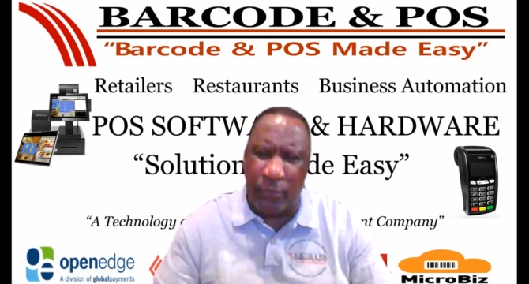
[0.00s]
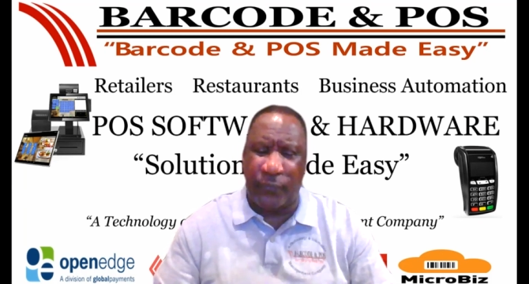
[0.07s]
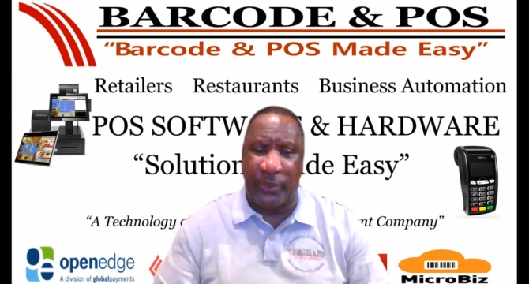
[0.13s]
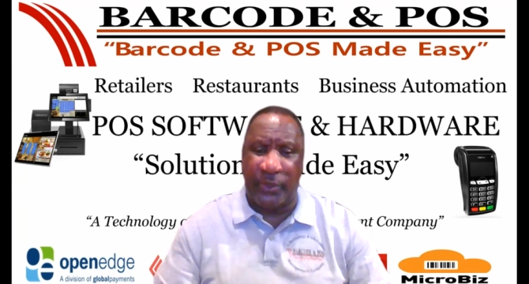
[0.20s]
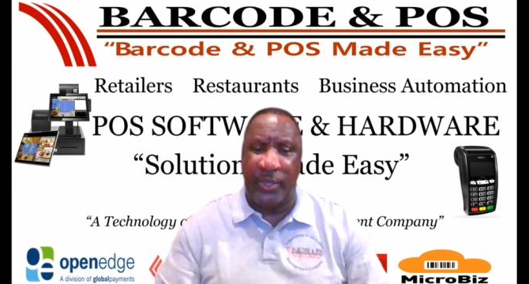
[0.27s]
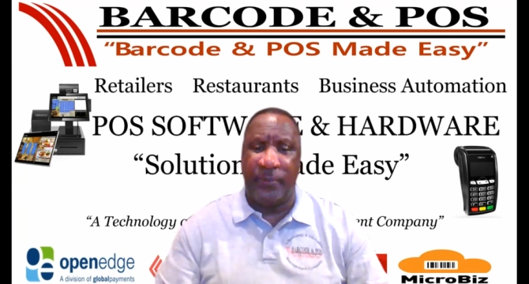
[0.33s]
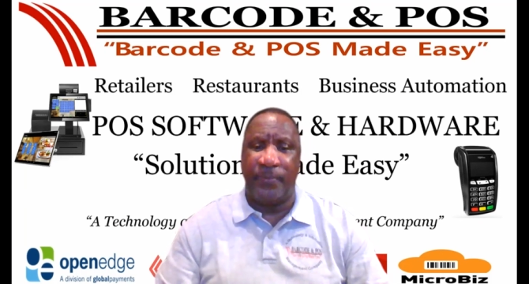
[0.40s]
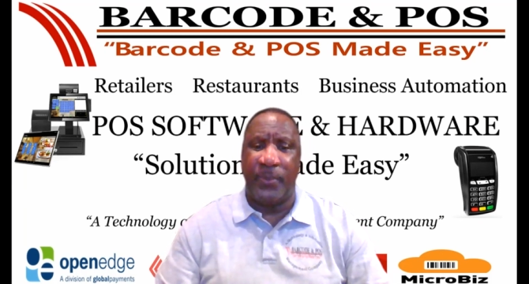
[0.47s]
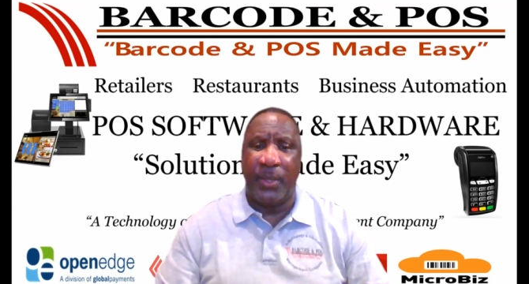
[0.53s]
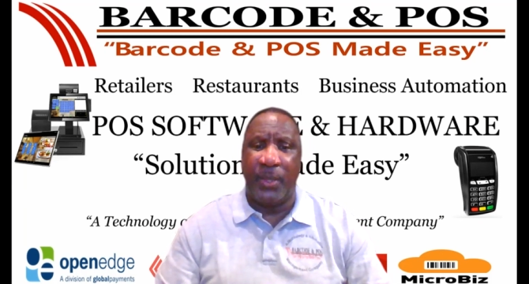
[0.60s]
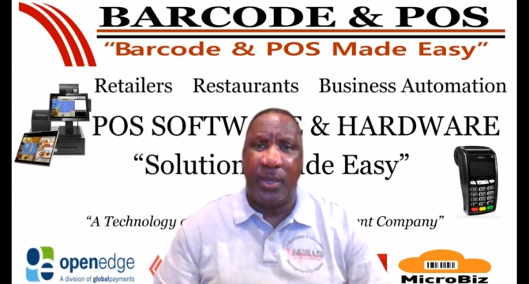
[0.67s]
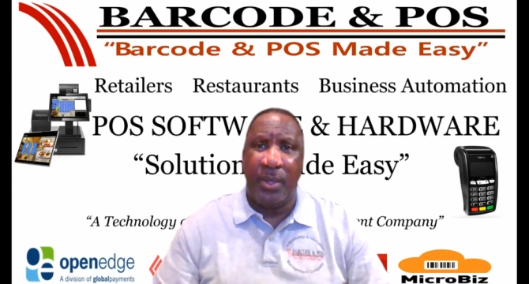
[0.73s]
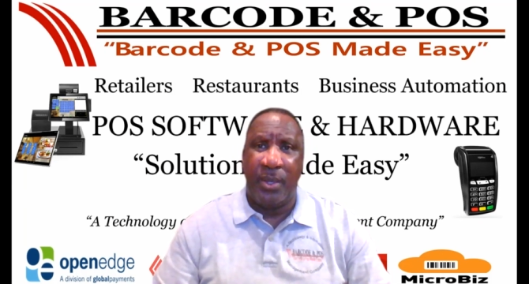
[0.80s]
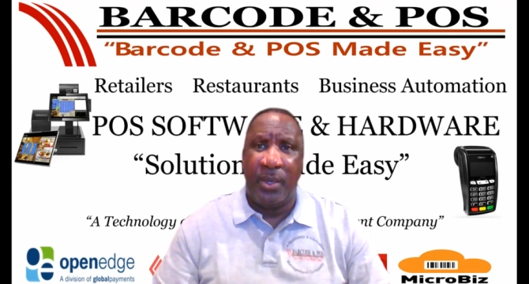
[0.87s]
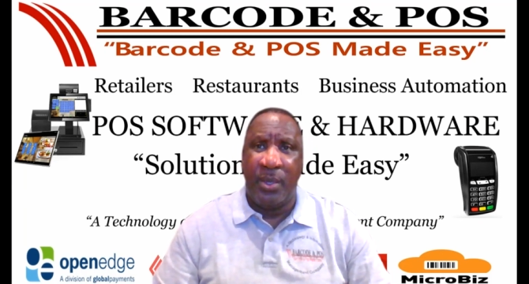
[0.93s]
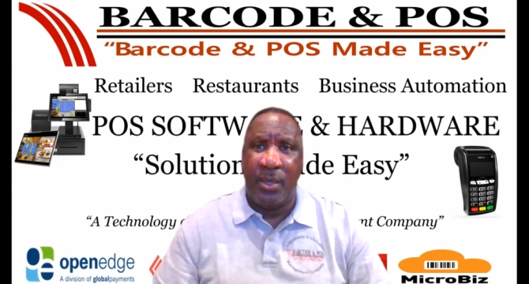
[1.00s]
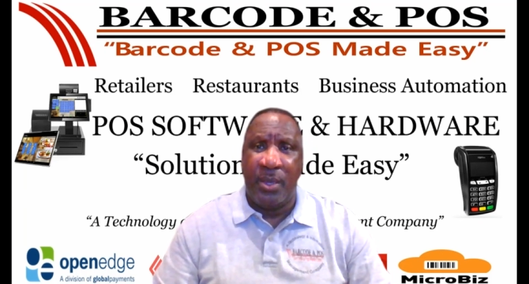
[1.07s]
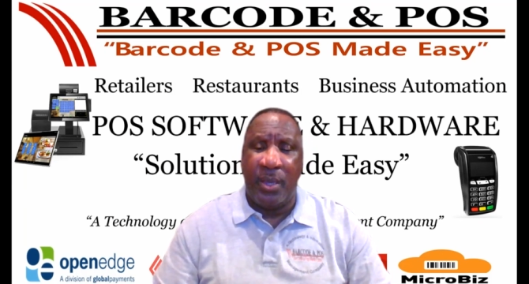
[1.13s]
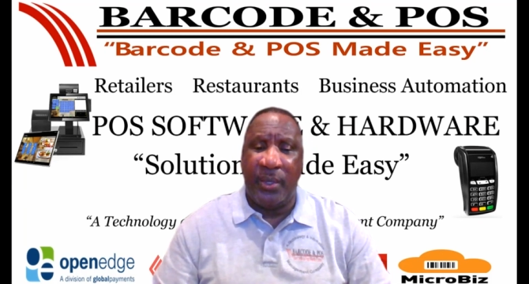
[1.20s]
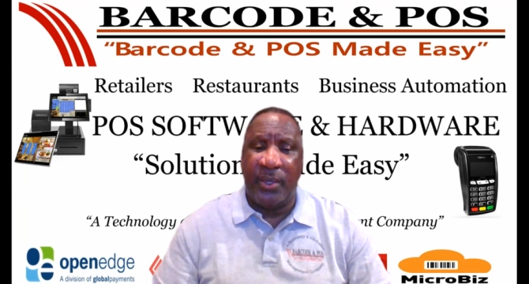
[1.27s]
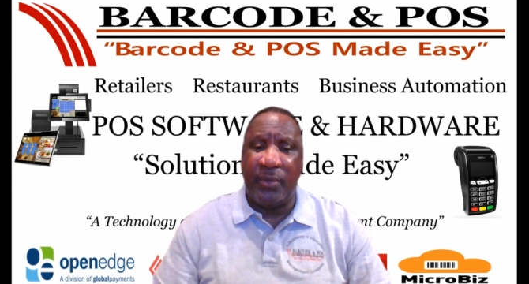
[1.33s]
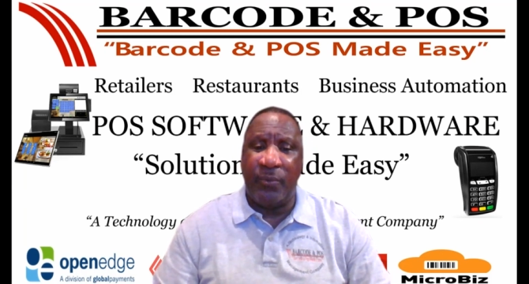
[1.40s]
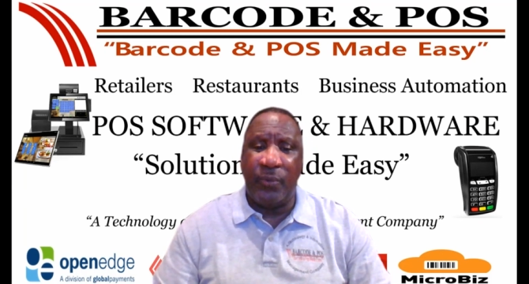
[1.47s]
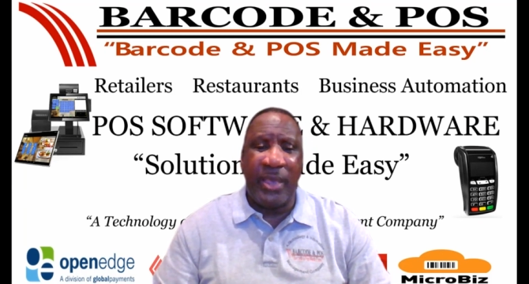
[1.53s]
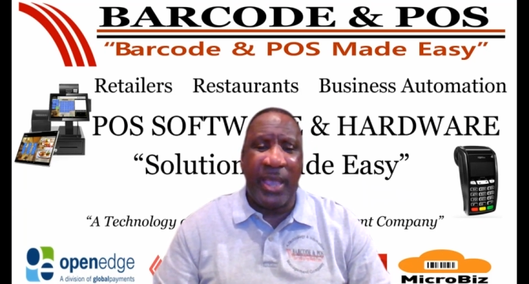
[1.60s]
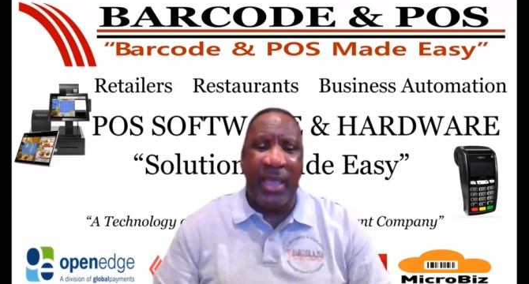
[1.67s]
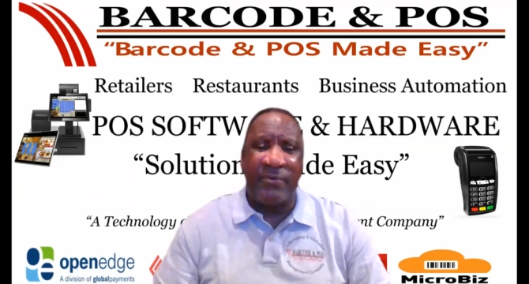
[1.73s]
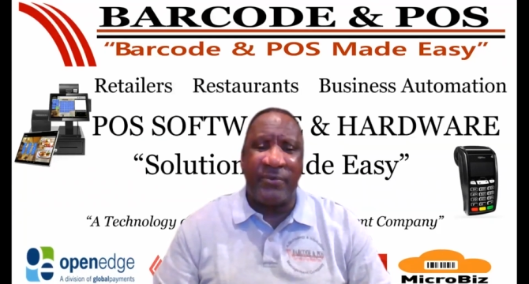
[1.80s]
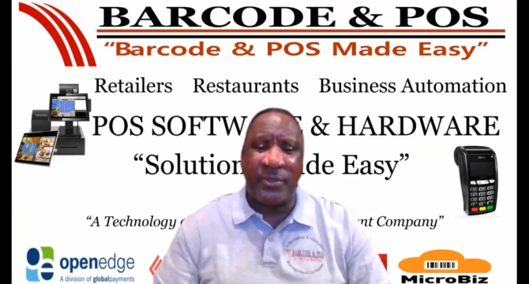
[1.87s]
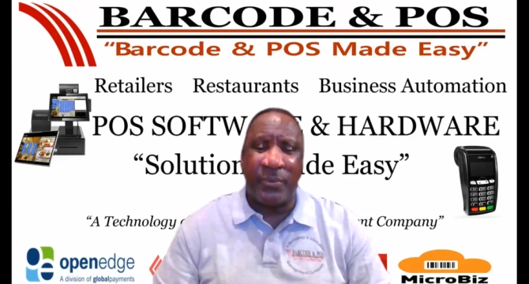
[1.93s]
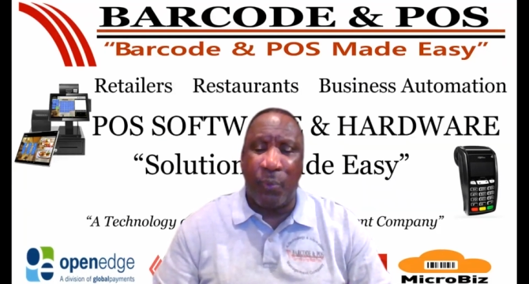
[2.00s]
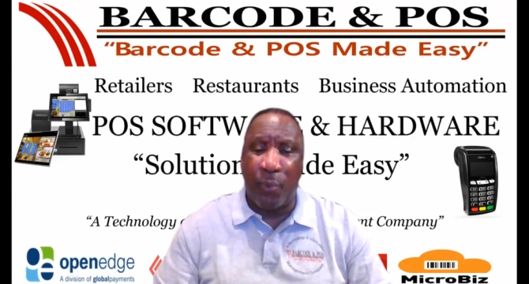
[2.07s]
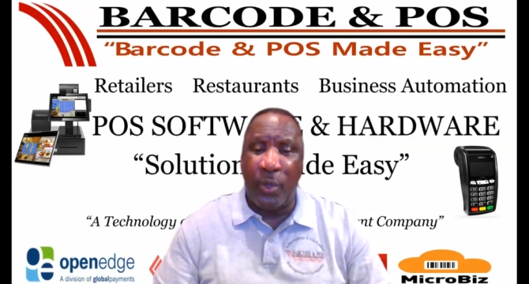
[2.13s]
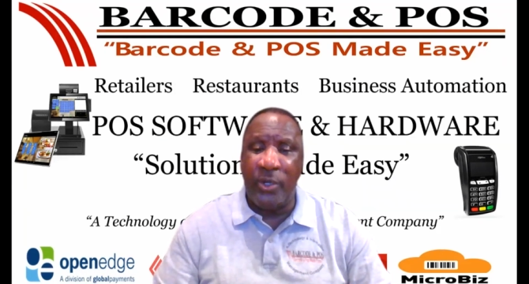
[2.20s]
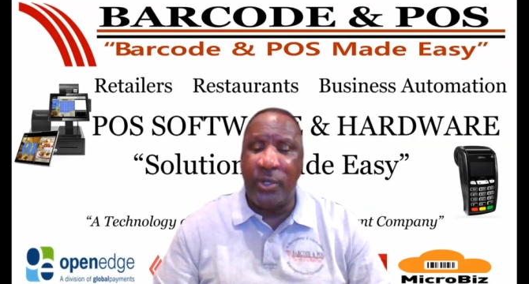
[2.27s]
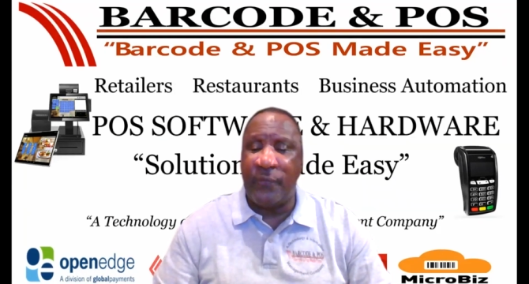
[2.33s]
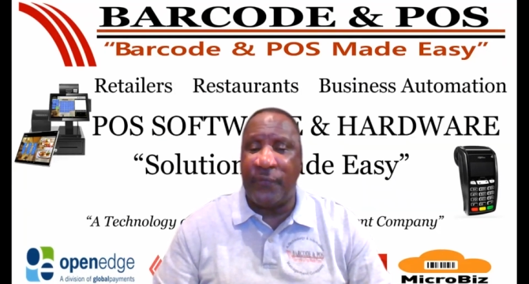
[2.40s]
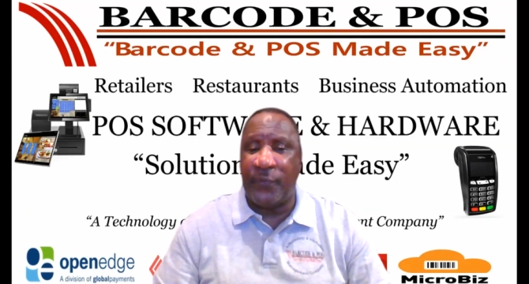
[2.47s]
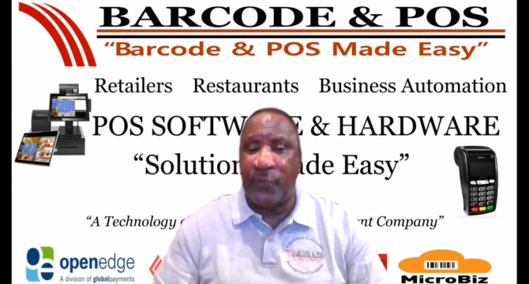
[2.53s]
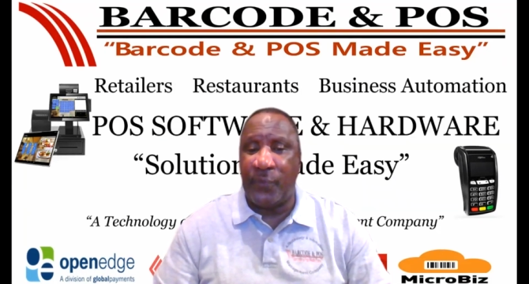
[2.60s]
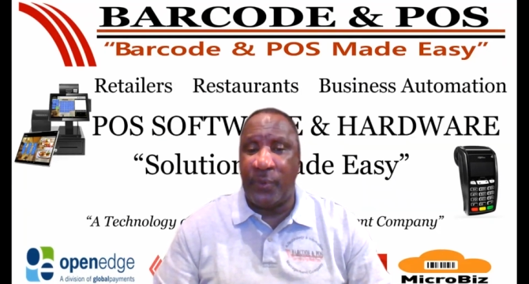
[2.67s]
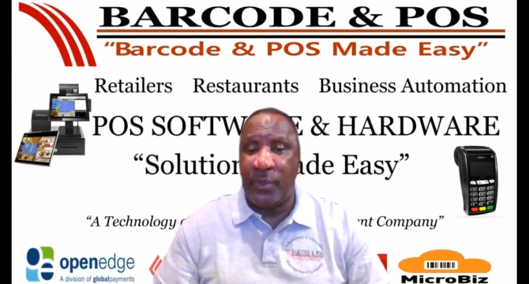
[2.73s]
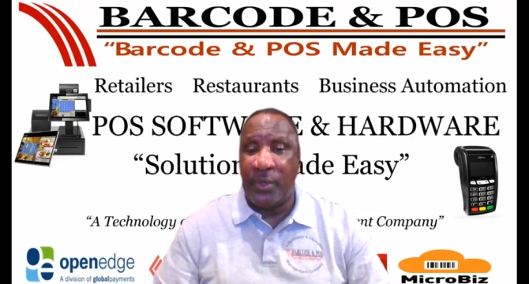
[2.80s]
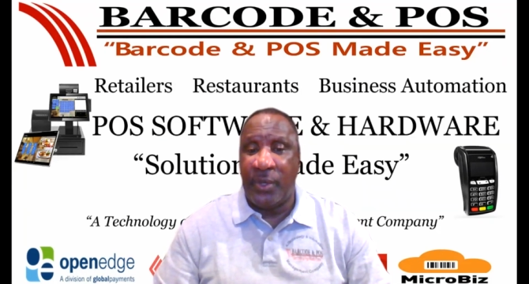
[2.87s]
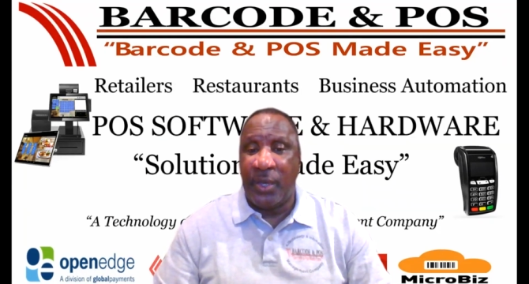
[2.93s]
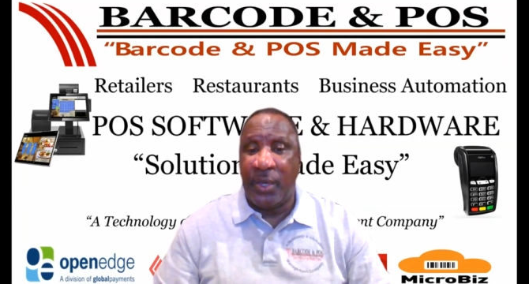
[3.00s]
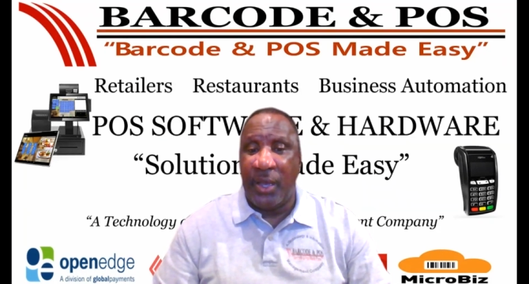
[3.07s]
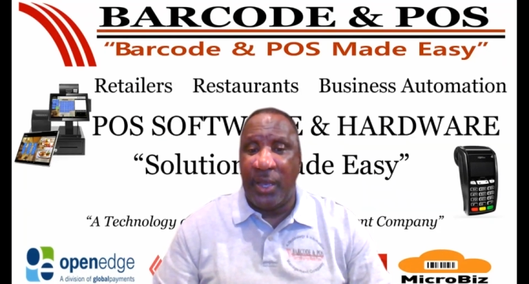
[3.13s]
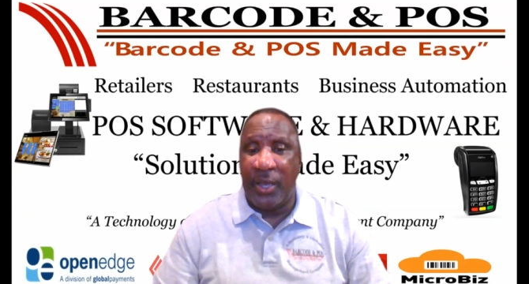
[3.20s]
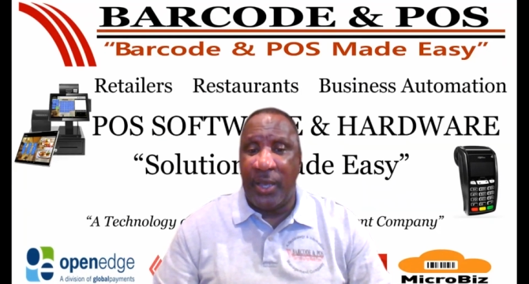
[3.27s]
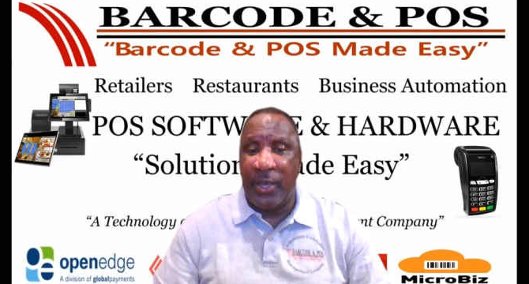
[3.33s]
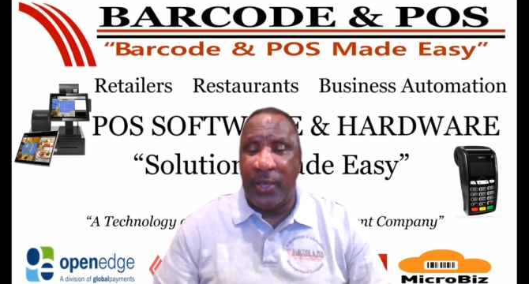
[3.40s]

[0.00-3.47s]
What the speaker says: beautifully. Again, we have some wonderful